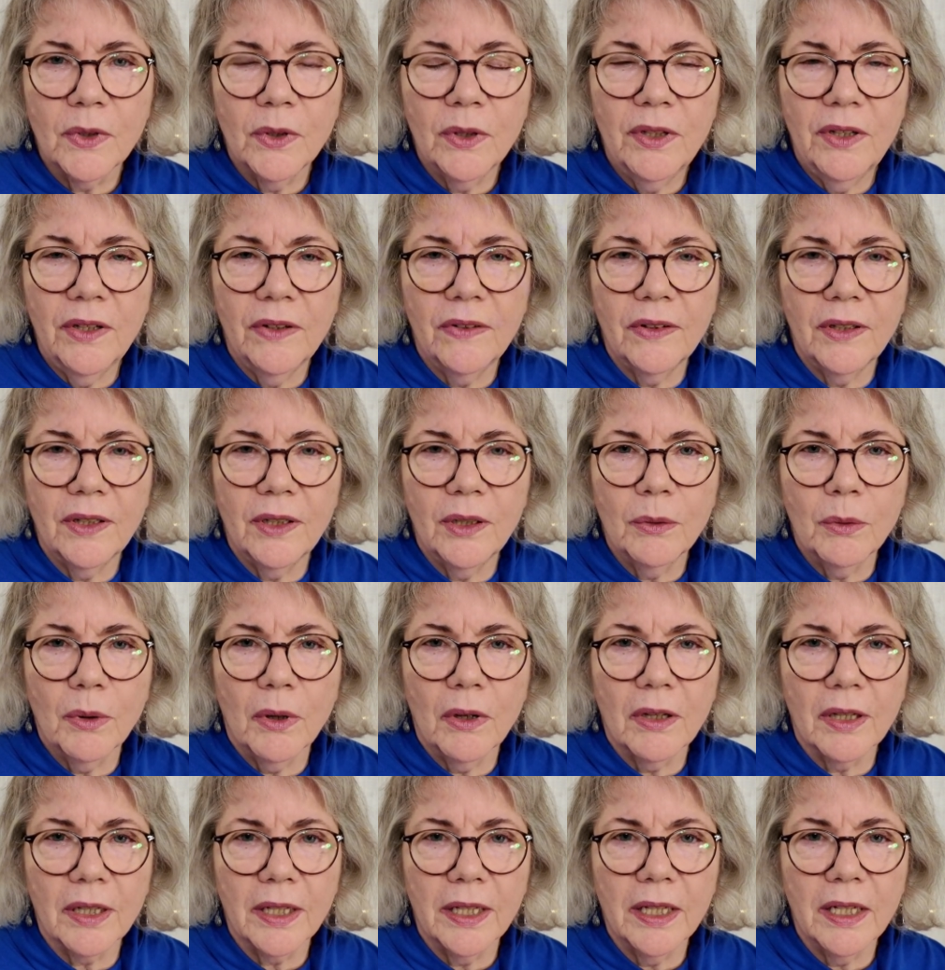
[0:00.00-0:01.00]
Good to see you
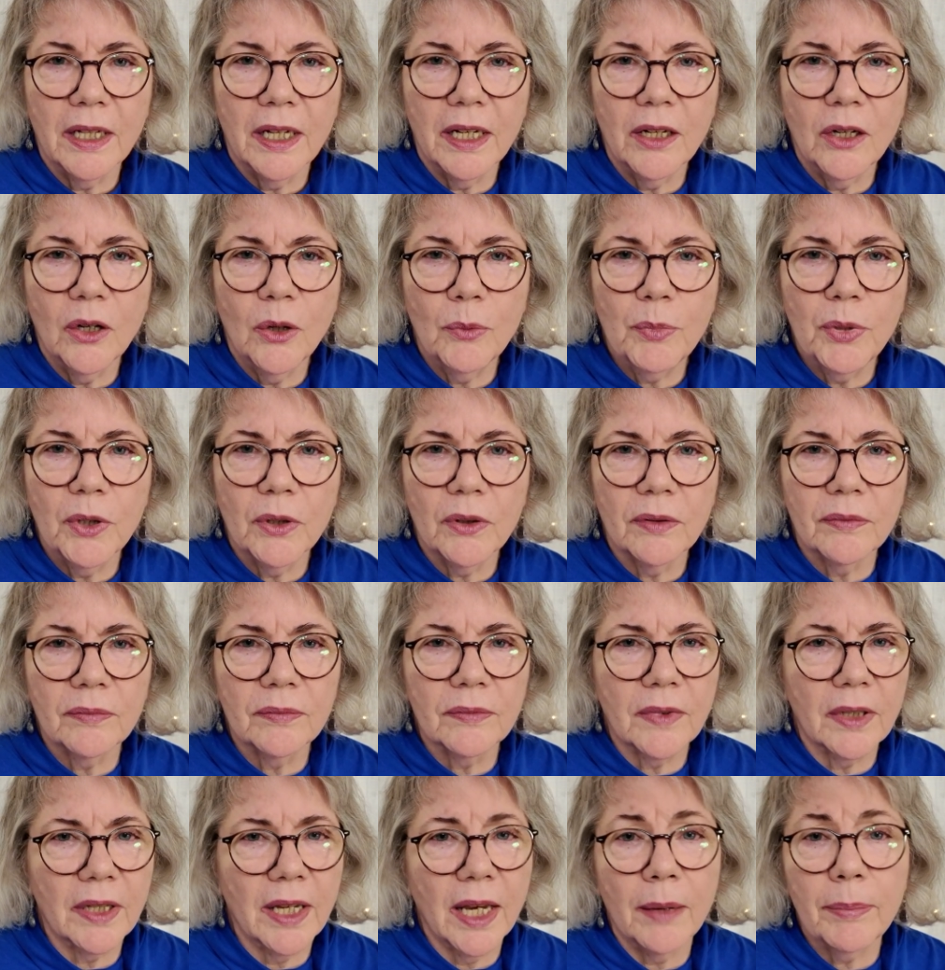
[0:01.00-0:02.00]
all again. I hope you're
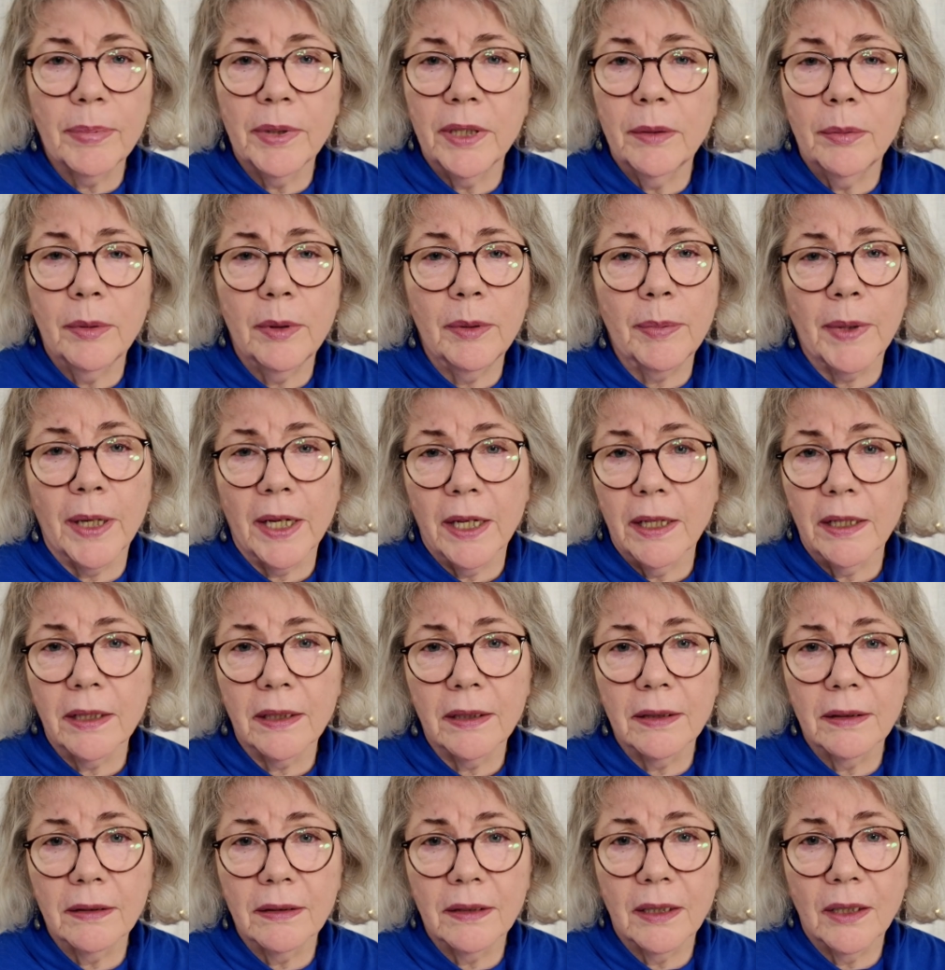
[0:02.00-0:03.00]
happy to be
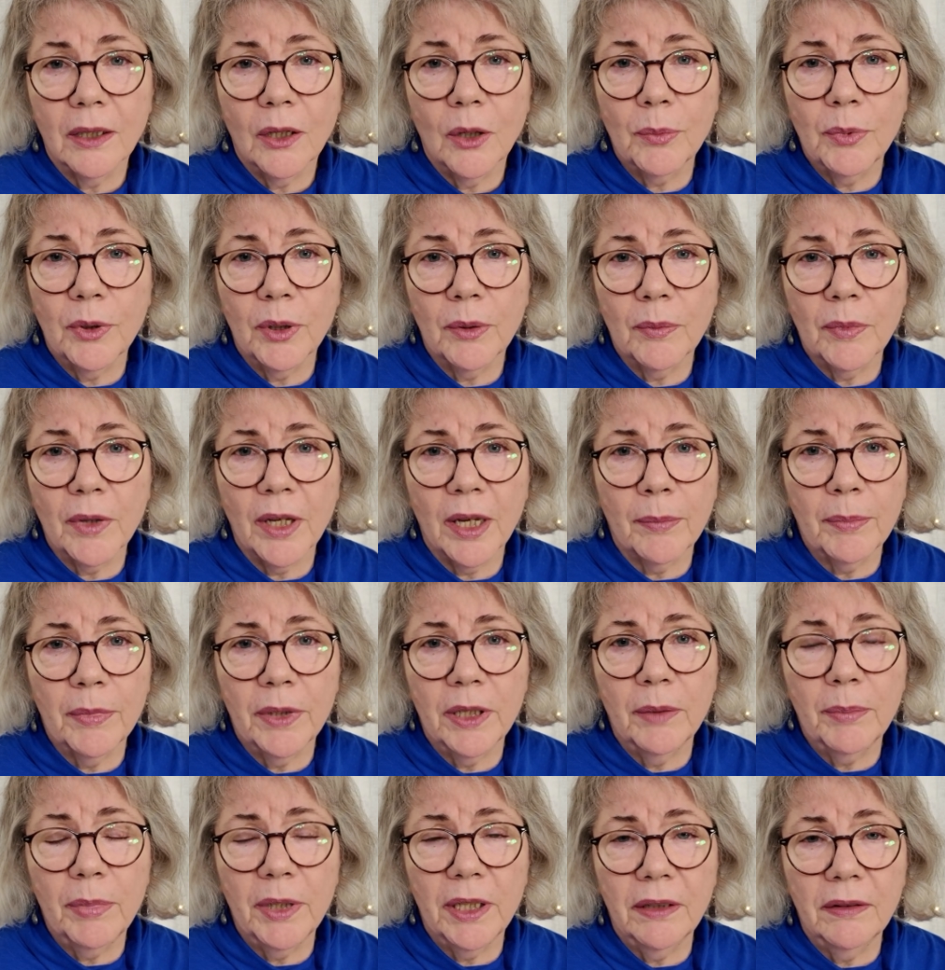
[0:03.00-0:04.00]
back. I hope you're
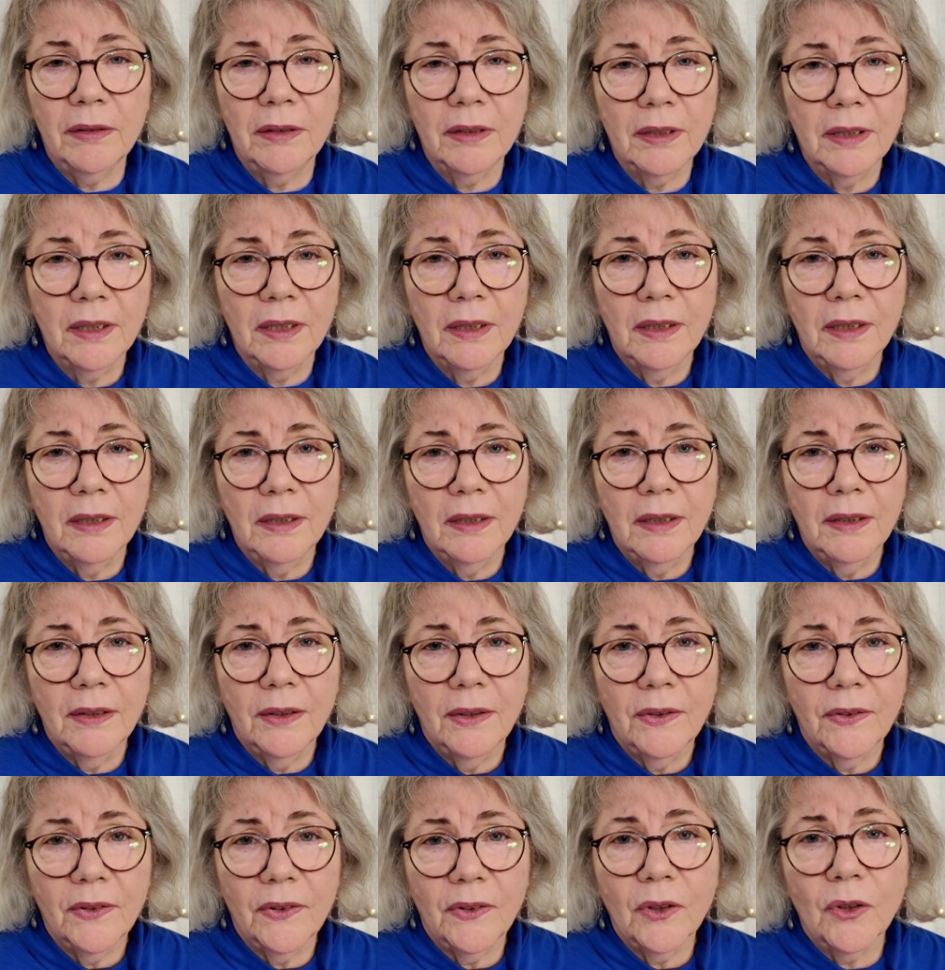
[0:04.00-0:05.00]
happy to be
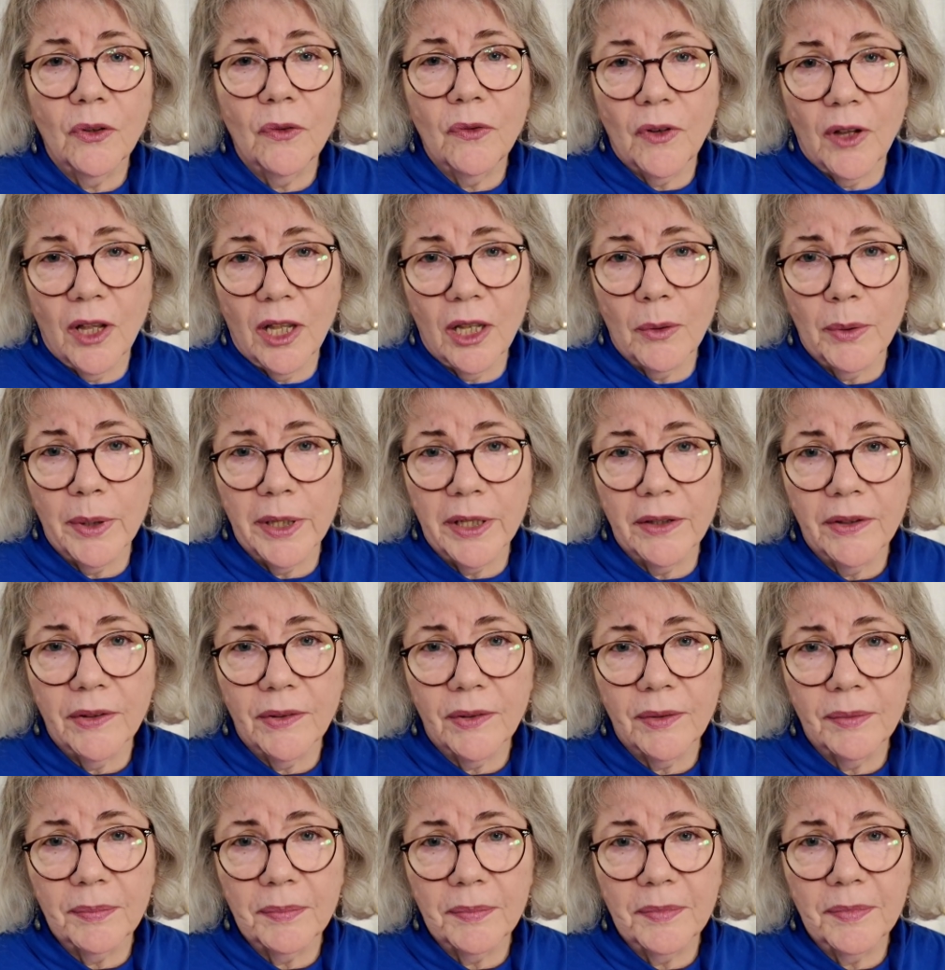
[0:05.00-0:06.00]
still following
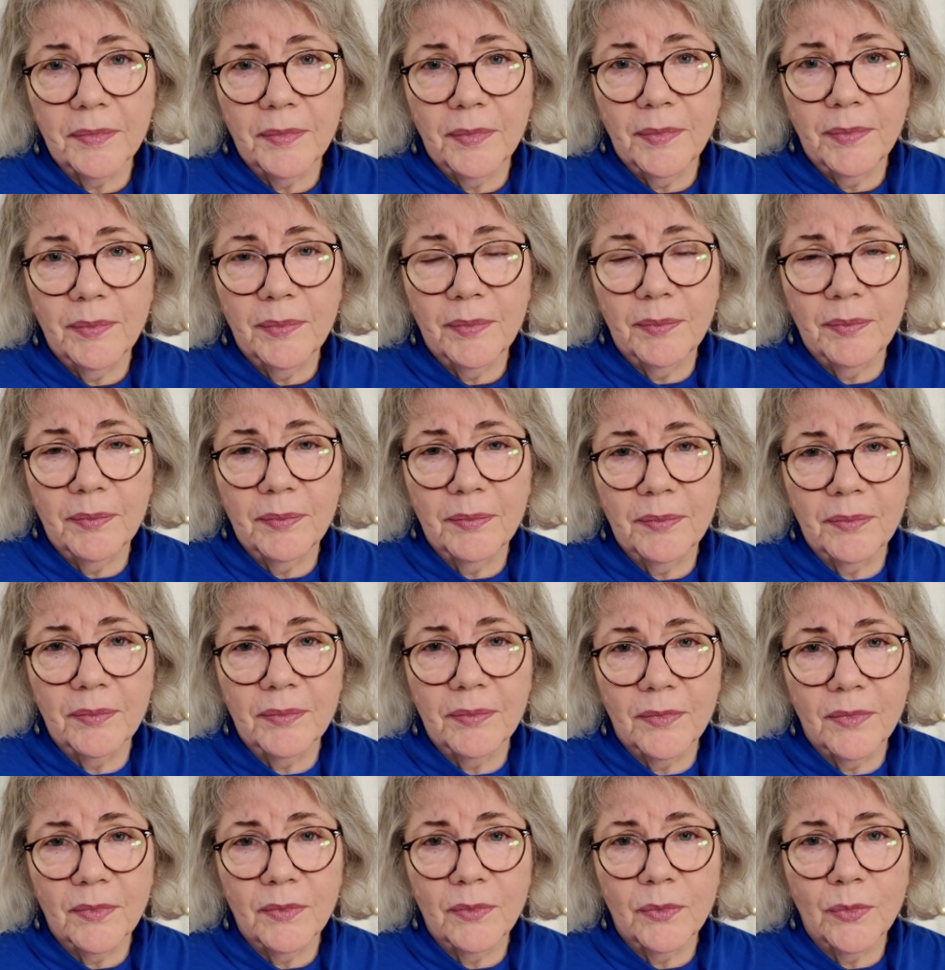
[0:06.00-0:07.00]
us.
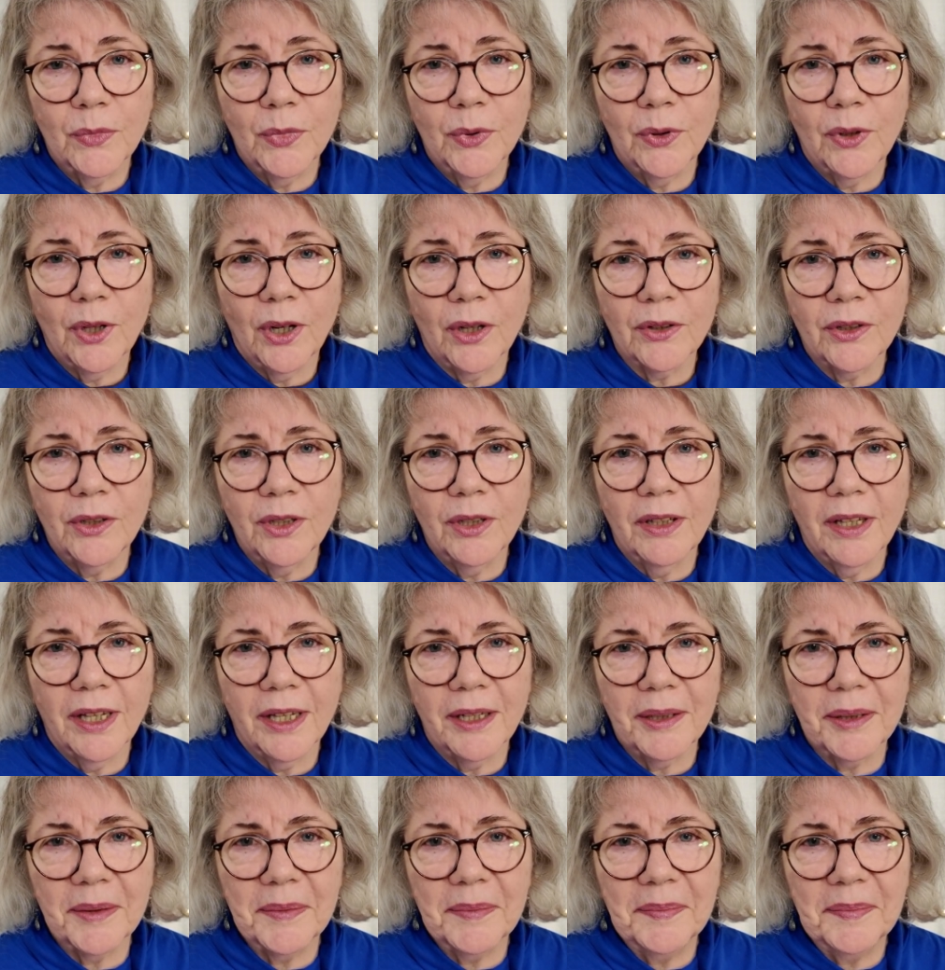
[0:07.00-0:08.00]
We'll talk to you
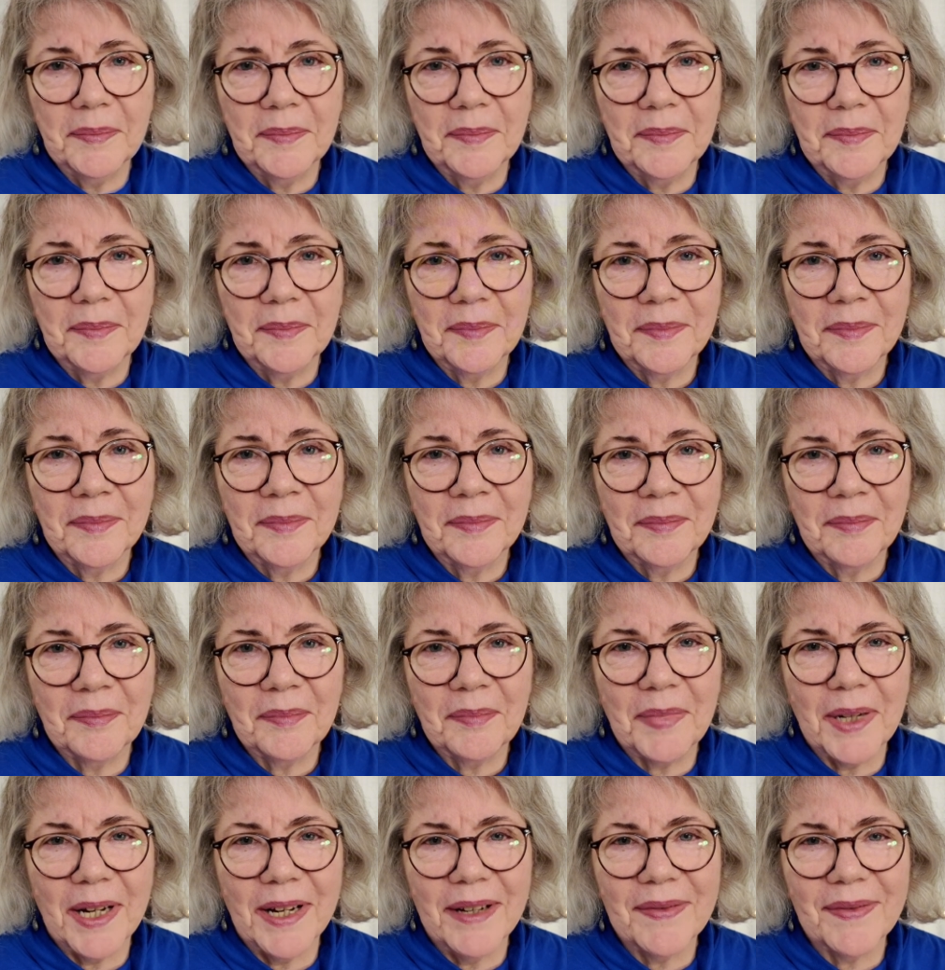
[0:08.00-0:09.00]
later.
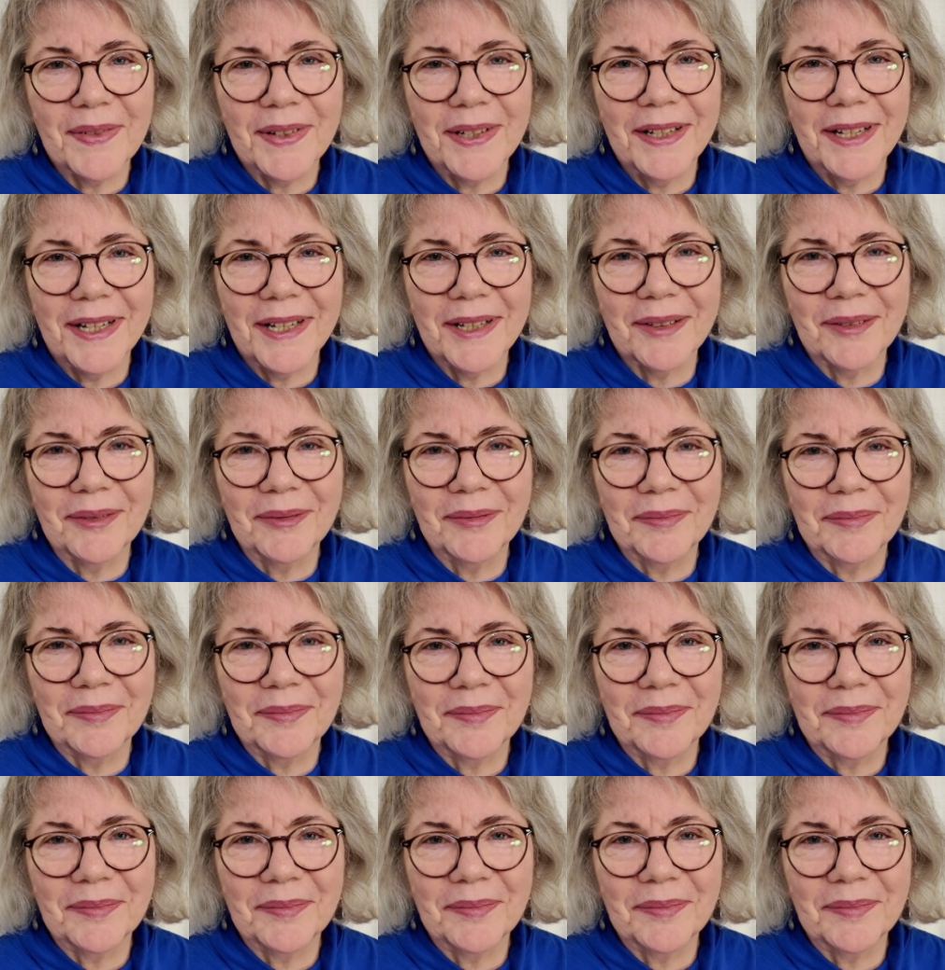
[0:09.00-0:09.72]
Bye for now.